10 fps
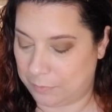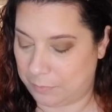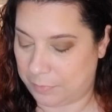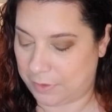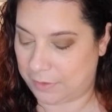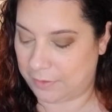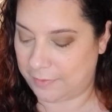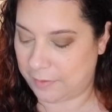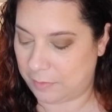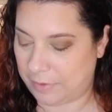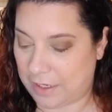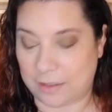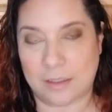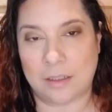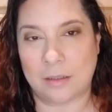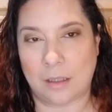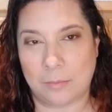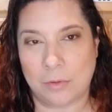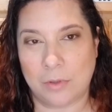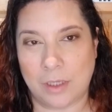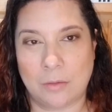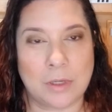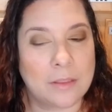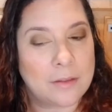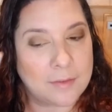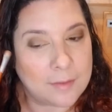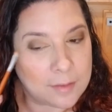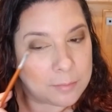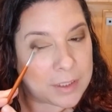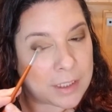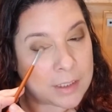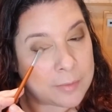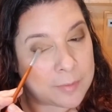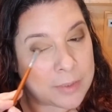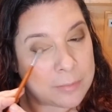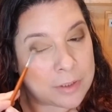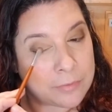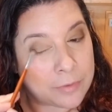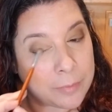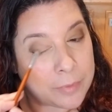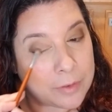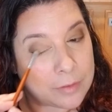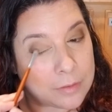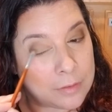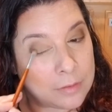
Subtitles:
But this little palette I'm okay with. This isn't bad. This might be from